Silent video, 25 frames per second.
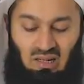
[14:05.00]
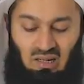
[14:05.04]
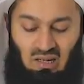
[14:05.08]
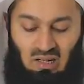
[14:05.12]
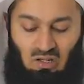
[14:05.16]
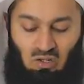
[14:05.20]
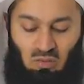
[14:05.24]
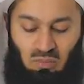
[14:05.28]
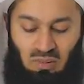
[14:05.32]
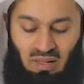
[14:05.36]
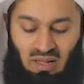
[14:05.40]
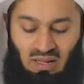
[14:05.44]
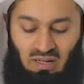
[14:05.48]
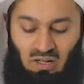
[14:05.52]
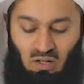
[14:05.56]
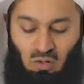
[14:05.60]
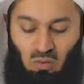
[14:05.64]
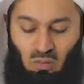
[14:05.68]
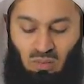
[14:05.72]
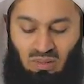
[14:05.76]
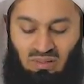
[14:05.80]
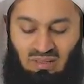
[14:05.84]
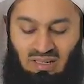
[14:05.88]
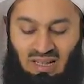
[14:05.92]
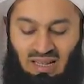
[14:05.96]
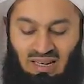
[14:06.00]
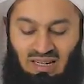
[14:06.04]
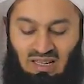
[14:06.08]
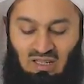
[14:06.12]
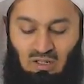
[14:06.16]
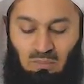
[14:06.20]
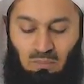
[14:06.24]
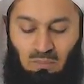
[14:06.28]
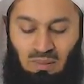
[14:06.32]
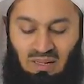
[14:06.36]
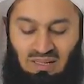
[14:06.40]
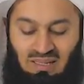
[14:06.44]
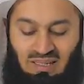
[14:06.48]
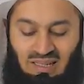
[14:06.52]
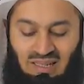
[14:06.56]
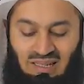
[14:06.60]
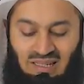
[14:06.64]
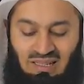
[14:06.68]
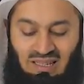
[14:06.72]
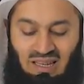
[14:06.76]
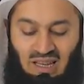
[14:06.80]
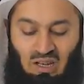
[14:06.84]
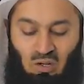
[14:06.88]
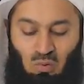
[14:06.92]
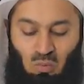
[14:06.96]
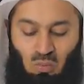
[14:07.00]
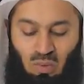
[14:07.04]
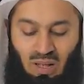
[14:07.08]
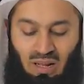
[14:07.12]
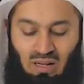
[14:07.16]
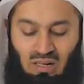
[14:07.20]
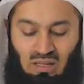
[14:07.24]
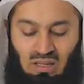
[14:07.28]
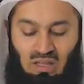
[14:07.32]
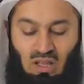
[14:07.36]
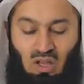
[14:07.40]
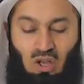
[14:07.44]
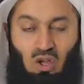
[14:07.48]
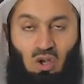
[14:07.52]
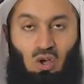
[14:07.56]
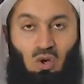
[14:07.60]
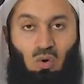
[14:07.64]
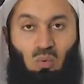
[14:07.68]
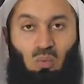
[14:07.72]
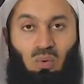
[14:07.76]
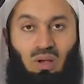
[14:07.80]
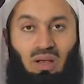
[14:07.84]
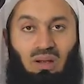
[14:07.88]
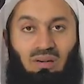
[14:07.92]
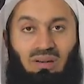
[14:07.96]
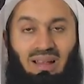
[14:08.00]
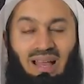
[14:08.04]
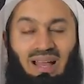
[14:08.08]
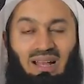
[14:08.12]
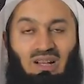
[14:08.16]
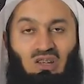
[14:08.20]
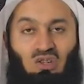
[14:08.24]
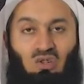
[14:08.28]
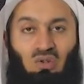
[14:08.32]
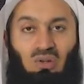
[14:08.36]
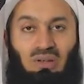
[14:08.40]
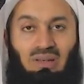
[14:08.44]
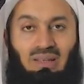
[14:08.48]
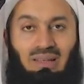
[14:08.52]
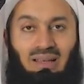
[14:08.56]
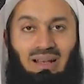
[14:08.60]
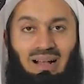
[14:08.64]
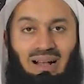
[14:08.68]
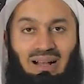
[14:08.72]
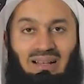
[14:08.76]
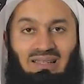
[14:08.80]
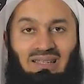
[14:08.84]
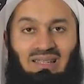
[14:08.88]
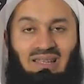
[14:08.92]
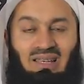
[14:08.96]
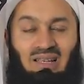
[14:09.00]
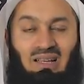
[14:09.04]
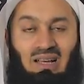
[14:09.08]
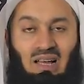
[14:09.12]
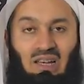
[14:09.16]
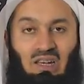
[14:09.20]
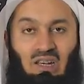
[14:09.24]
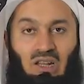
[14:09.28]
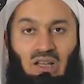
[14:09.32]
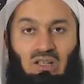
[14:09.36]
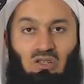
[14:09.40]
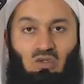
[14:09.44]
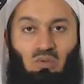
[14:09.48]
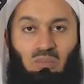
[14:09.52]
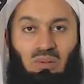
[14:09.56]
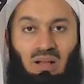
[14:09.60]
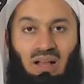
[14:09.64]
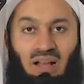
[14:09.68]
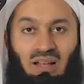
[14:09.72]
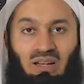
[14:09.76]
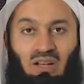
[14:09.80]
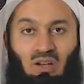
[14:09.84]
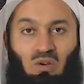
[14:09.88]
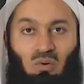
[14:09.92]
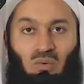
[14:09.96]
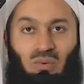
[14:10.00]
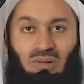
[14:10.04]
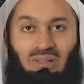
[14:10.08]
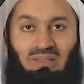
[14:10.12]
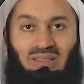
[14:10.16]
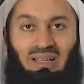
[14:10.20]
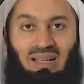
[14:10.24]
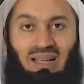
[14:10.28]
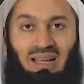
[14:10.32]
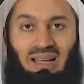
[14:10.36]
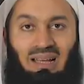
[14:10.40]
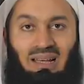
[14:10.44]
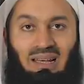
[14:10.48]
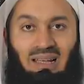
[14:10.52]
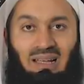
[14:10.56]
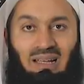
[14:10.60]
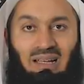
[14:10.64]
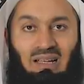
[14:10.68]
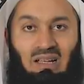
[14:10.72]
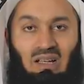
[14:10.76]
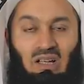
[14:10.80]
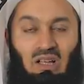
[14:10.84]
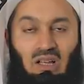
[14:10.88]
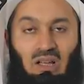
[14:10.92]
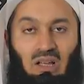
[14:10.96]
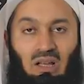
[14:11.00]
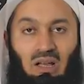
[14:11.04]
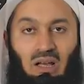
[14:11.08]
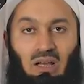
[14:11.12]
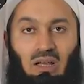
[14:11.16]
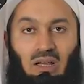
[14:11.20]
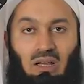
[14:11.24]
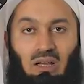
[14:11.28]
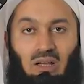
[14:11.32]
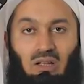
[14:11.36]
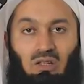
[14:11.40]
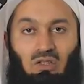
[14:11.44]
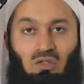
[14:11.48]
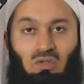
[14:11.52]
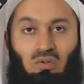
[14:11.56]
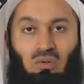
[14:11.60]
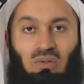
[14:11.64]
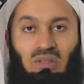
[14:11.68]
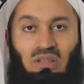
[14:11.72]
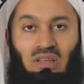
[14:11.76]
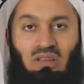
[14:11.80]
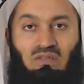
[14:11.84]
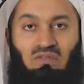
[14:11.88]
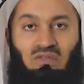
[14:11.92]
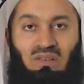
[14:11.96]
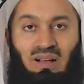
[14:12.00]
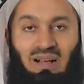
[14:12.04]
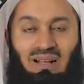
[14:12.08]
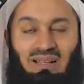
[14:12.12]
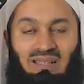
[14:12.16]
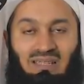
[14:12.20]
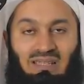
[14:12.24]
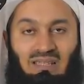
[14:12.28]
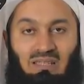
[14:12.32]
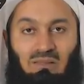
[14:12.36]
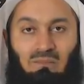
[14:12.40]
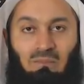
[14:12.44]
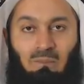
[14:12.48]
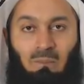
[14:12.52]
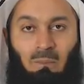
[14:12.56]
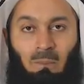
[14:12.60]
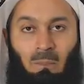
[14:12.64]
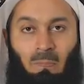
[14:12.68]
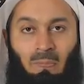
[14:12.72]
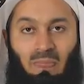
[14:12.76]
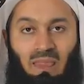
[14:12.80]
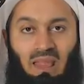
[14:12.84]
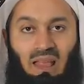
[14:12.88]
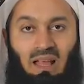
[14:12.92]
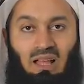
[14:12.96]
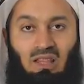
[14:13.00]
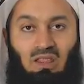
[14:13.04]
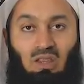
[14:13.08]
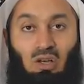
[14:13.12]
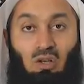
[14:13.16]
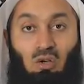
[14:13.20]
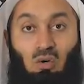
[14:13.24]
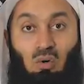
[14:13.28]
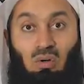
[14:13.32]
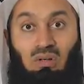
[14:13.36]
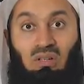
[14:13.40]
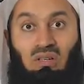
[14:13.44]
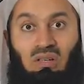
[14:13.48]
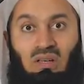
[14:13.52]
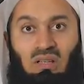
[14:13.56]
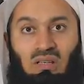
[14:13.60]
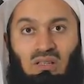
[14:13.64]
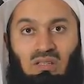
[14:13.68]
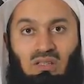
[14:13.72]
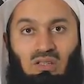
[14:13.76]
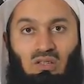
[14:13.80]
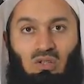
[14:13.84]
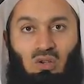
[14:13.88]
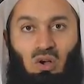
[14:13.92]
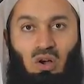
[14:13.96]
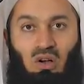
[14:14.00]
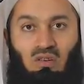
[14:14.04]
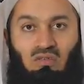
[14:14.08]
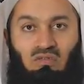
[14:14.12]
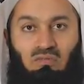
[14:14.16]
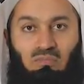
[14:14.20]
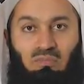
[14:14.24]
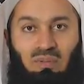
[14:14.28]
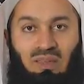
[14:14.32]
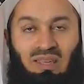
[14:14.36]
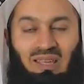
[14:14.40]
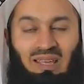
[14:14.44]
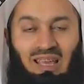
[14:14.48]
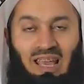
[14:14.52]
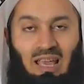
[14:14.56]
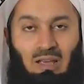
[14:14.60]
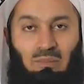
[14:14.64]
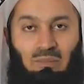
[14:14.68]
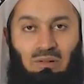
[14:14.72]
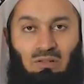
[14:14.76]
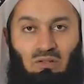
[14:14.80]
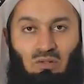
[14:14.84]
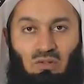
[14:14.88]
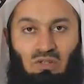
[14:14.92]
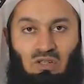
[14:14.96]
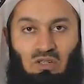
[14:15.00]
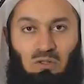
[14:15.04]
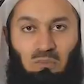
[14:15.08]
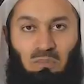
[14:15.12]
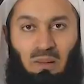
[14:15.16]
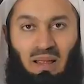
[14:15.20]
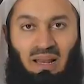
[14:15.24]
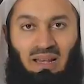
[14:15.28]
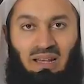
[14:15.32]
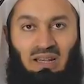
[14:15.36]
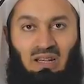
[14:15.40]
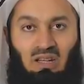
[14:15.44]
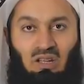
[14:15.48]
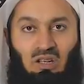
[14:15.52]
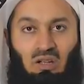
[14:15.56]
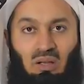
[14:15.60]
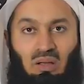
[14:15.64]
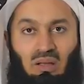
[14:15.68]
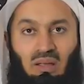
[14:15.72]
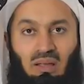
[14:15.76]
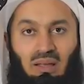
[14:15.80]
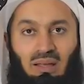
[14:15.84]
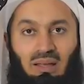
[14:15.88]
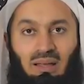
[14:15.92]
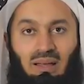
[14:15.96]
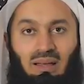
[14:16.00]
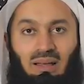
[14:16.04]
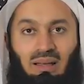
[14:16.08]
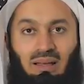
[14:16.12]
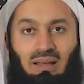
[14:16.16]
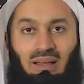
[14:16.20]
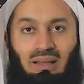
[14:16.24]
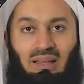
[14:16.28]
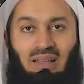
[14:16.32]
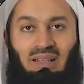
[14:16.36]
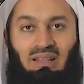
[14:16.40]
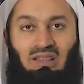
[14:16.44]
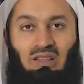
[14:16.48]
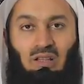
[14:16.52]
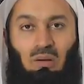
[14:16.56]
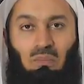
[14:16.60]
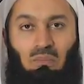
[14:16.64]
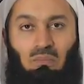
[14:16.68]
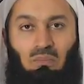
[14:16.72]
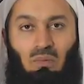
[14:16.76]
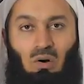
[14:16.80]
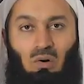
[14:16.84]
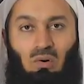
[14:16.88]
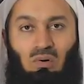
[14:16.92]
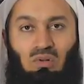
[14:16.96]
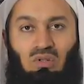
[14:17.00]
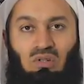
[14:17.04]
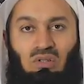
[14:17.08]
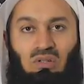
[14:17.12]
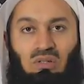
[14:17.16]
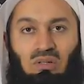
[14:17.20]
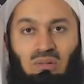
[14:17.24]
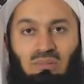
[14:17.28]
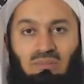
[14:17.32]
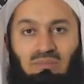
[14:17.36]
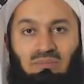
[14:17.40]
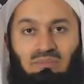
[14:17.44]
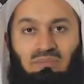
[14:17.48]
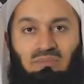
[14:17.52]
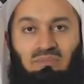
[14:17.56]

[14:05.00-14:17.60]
Allah subhanahu wa ta'ala's blessings in wealth, we are actually asking Allah subhanahu wa ta'ala to give us the goodness of being able to spend in the most